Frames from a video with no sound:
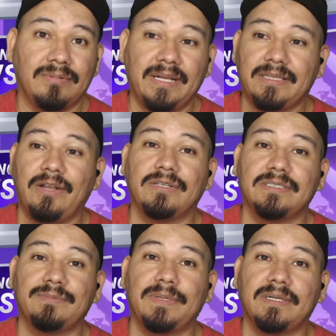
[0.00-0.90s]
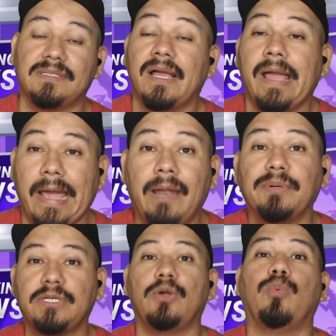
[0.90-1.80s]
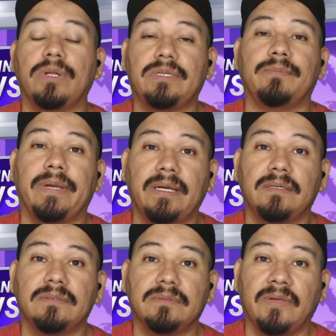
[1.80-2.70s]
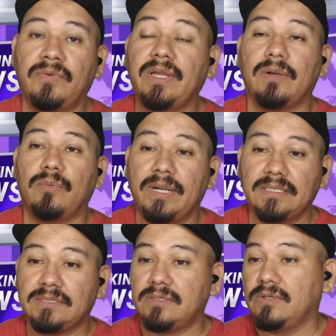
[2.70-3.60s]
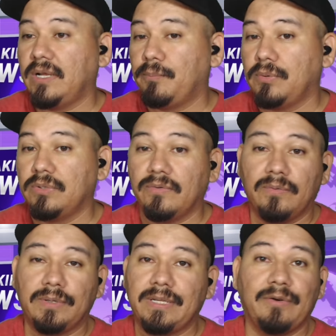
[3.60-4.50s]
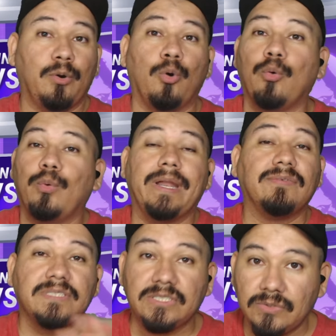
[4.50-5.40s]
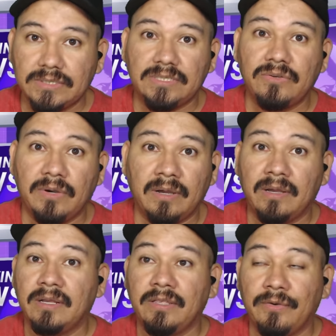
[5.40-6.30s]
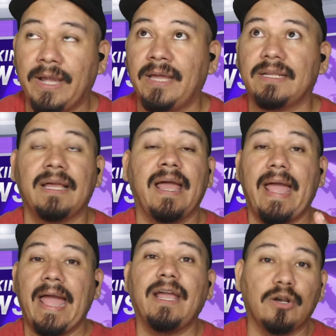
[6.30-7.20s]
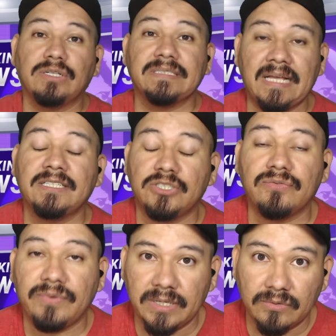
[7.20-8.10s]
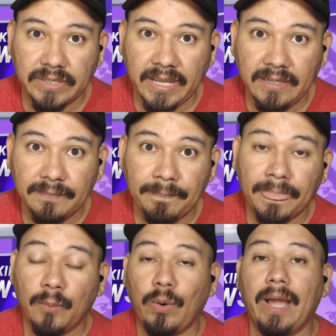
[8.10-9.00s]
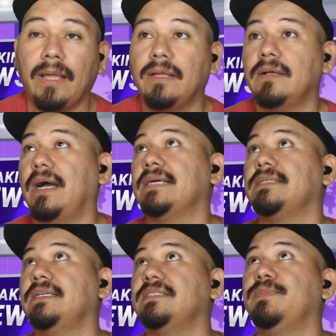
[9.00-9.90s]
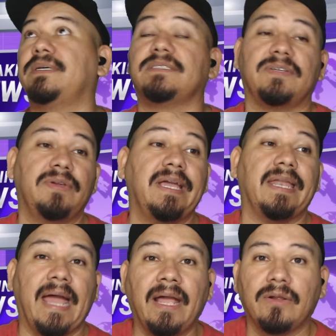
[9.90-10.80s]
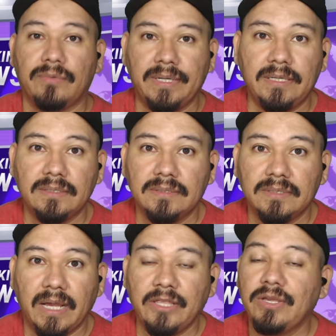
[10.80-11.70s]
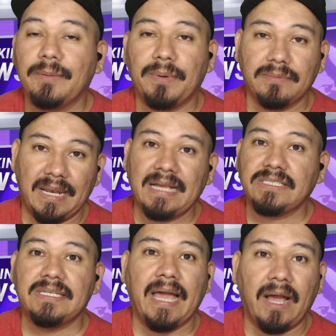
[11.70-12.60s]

right there just because and i'm gonna tell you one thing man if you get arrested or you get pulled over whatever or whatever situation you are you're at anger is not your friend okay why i say this because if you get angry and you keep on lashing